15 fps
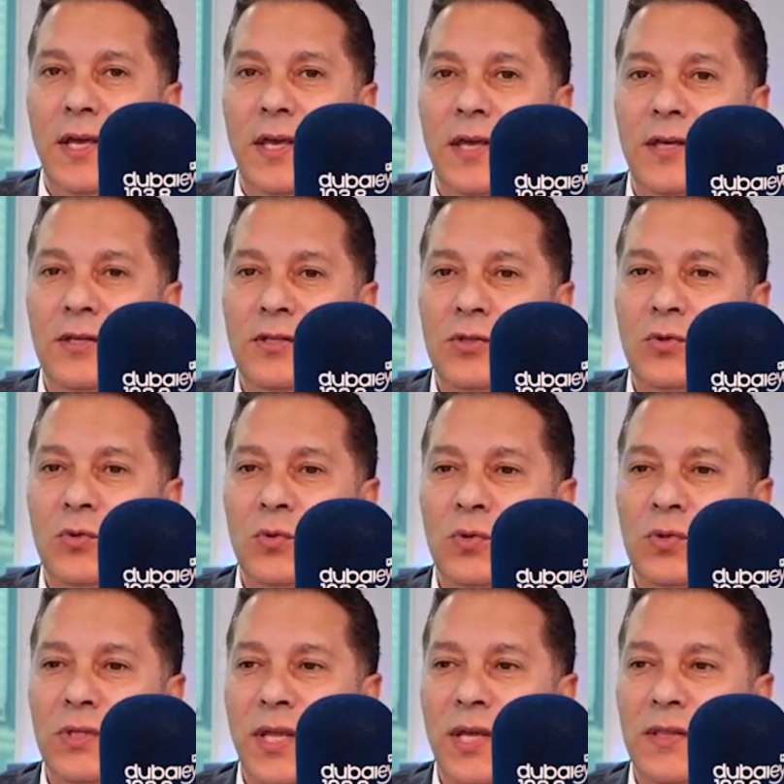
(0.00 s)
is to
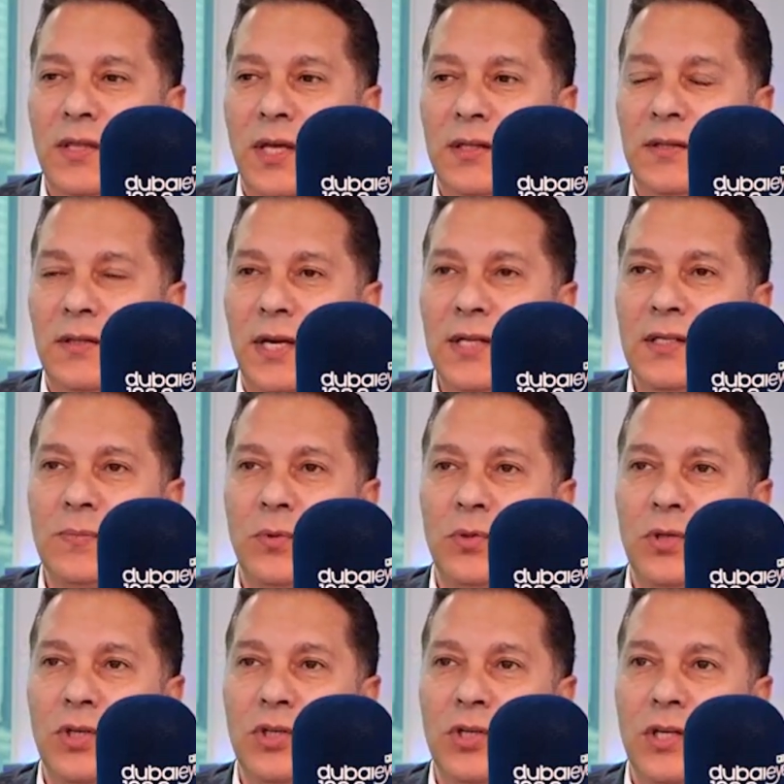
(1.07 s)
take that
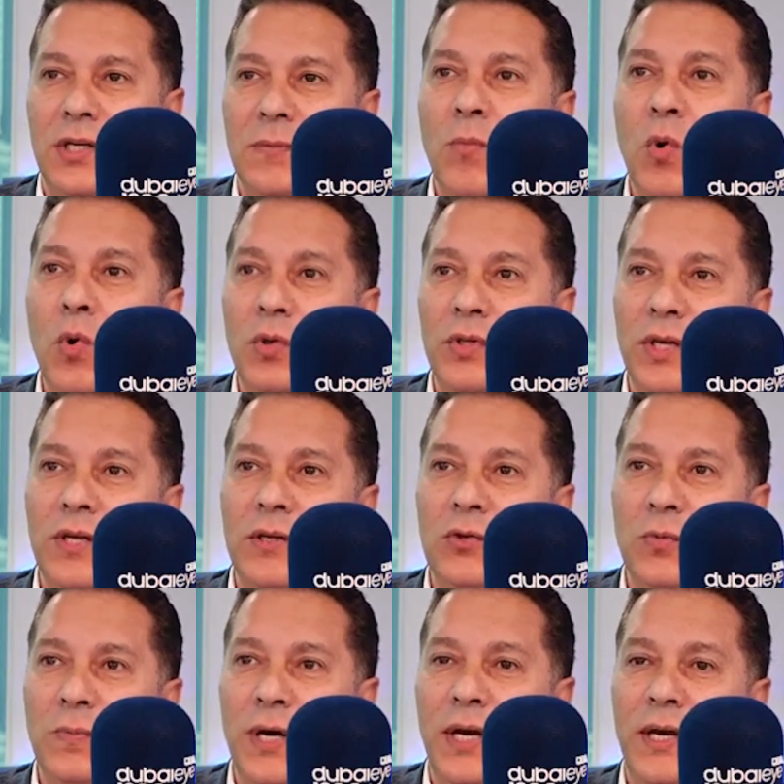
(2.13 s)
transportation mode in
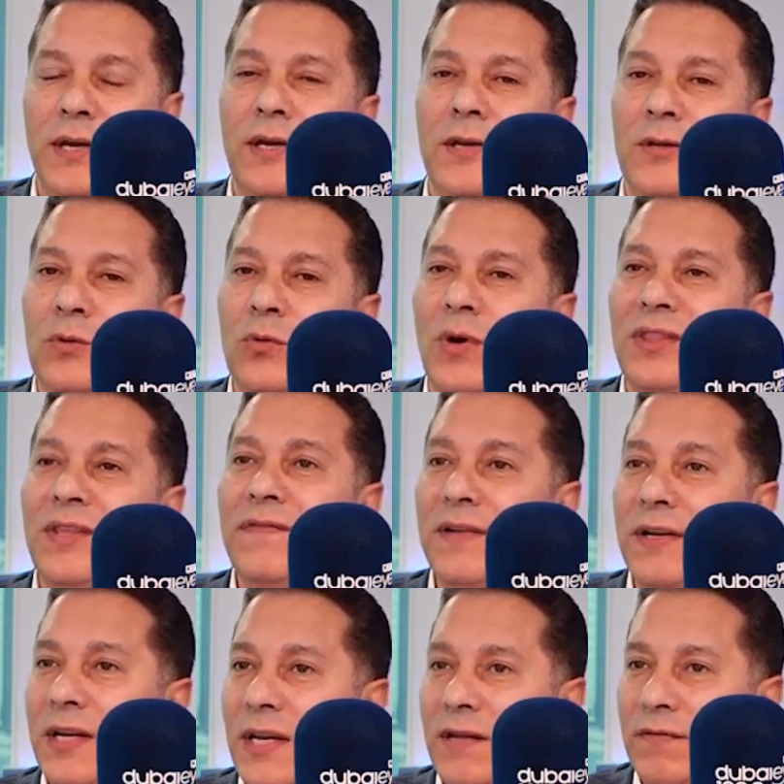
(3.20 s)
Dubai to a
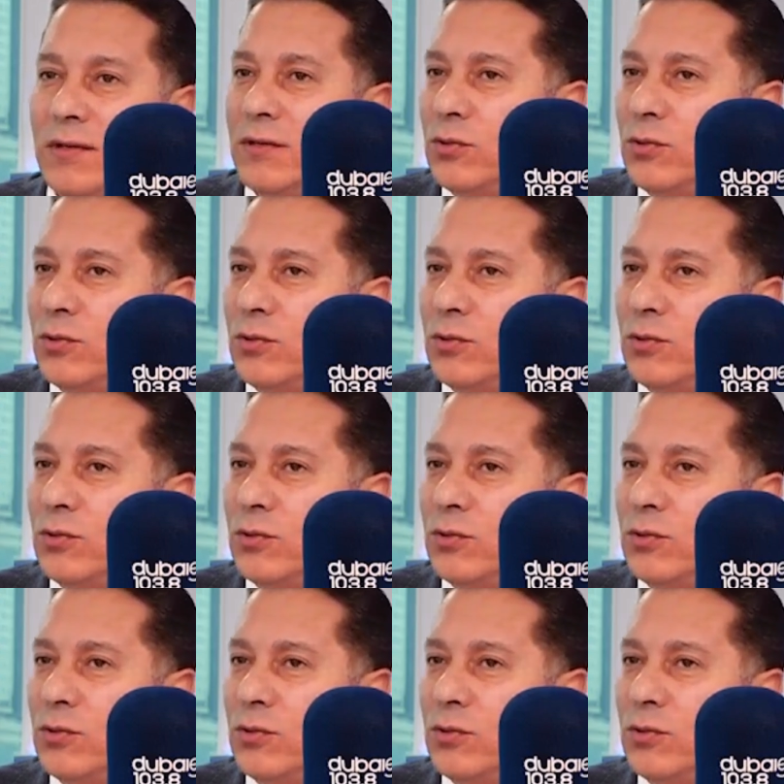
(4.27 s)
different level.